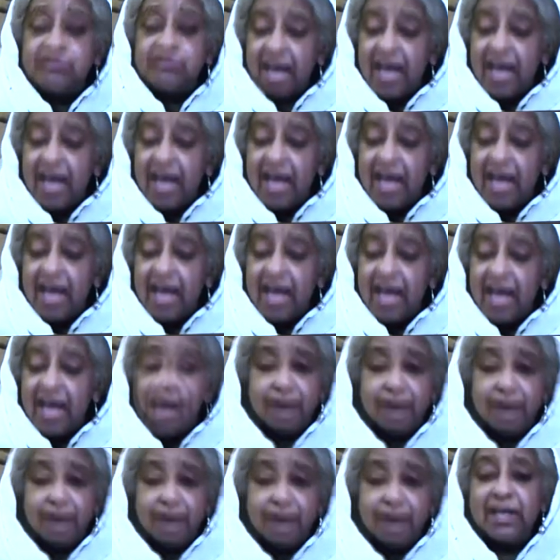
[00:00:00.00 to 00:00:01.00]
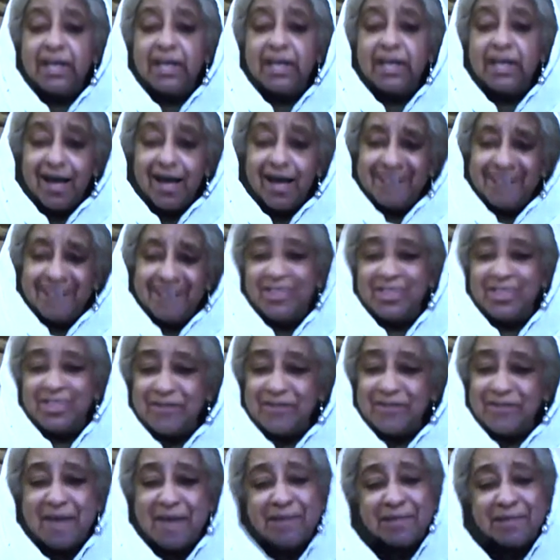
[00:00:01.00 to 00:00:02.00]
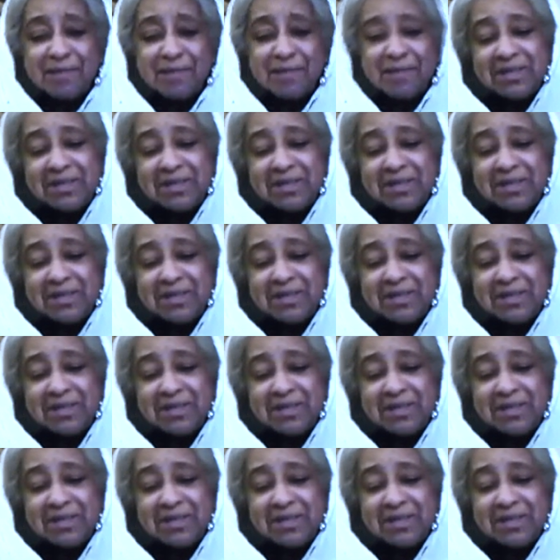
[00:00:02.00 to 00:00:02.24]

La Familia, the family.